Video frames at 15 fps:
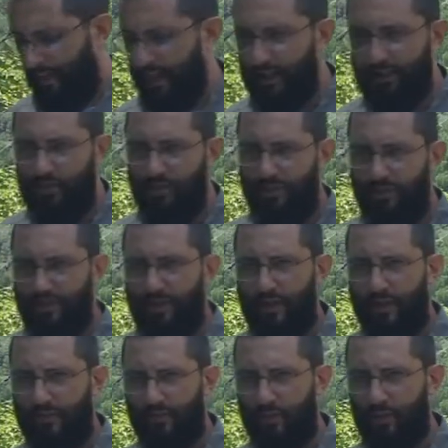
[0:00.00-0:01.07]
I get sick of it
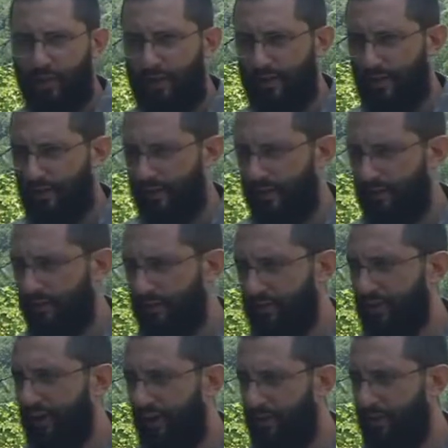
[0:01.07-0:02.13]
after a while, you know. I get all
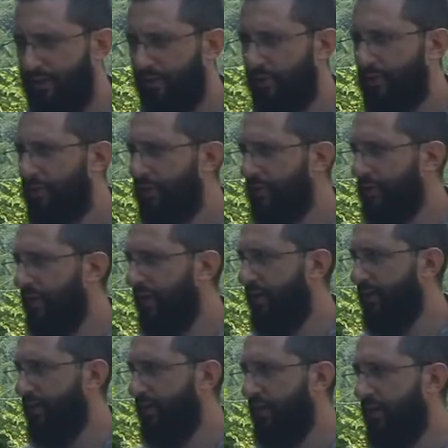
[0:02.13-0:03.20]
these comments on my
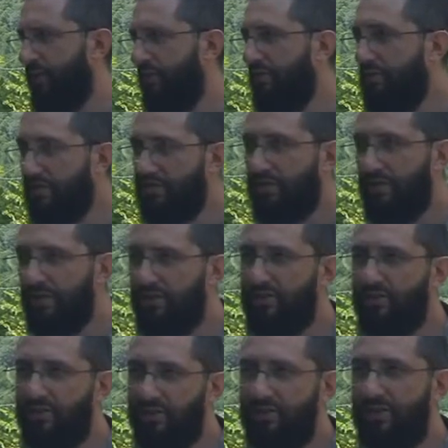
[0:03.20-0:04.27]
channel, you know, you should
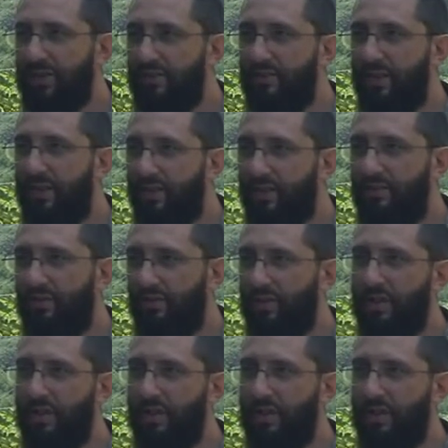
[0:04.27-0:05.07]
listen to Steve Anderson.